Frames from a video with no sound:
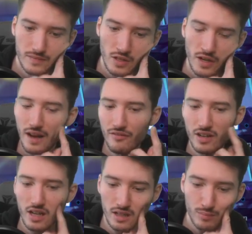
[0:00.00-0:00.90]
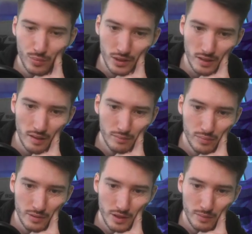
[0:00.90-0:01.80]
Alright, I think I can pretty
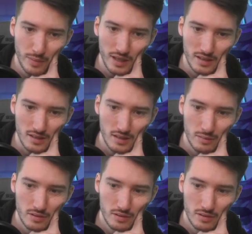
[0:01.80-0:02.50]
much back this up.